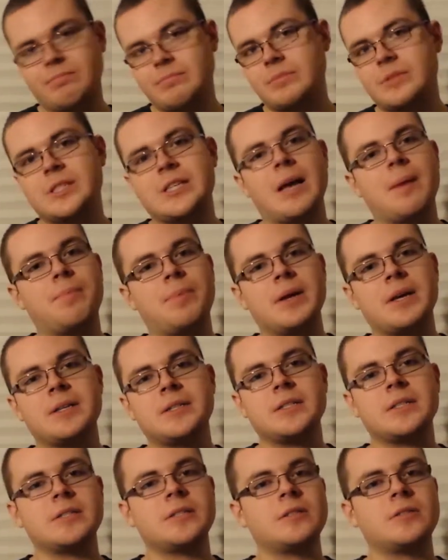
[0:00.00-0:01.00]
Set
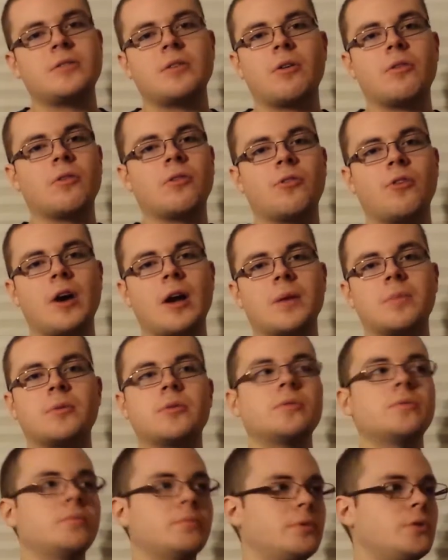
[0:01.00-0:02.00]
pieces, they're
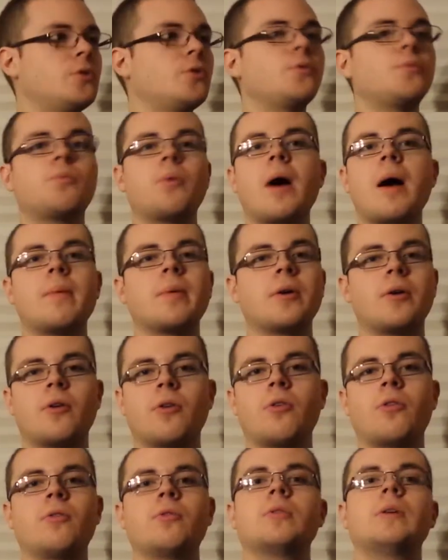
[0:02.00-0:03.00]
incredible. You've probably
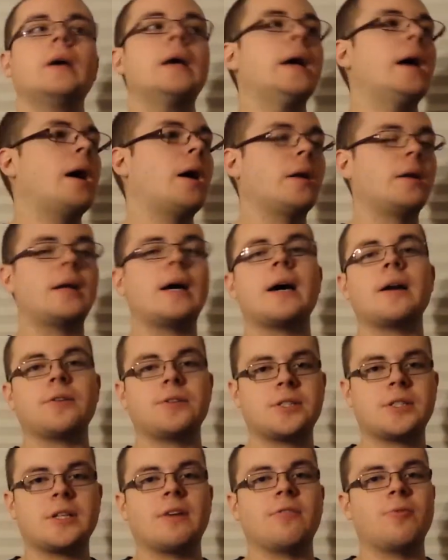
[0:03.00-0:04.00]
heard a lot
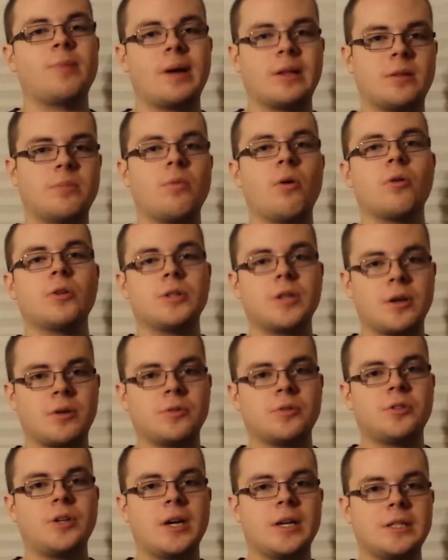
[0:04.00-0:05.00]
of stuff about the
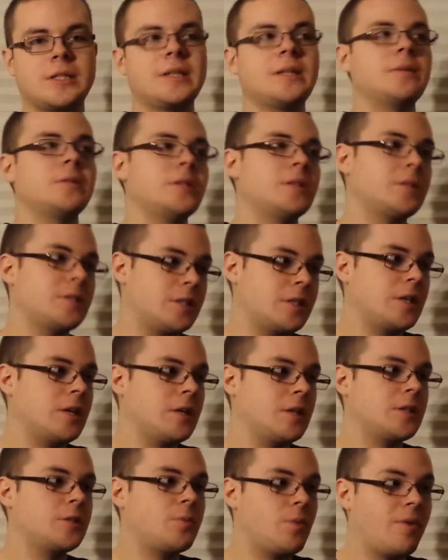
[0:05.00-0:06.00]
motorcycle chase scene
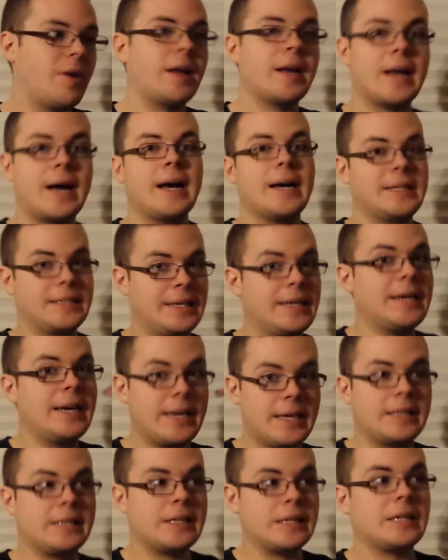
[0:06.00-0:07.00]
in this movie. And guys,
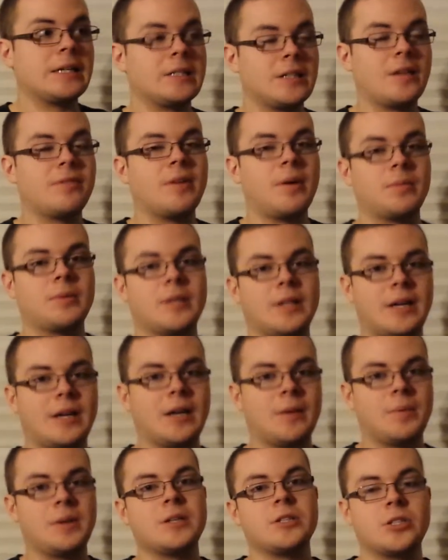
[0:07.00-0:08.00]
it does live up to the
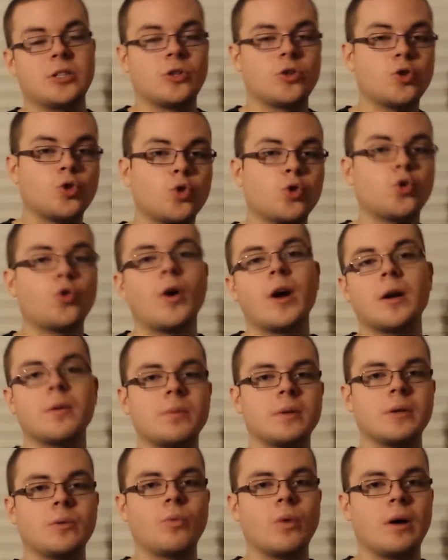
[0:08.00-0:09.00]
hype. It is
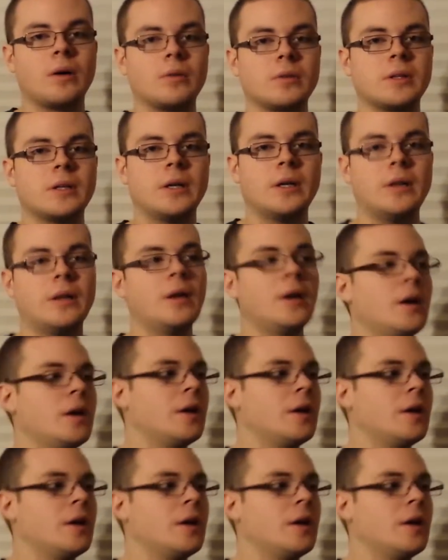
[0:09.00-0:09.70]
incredibly well done.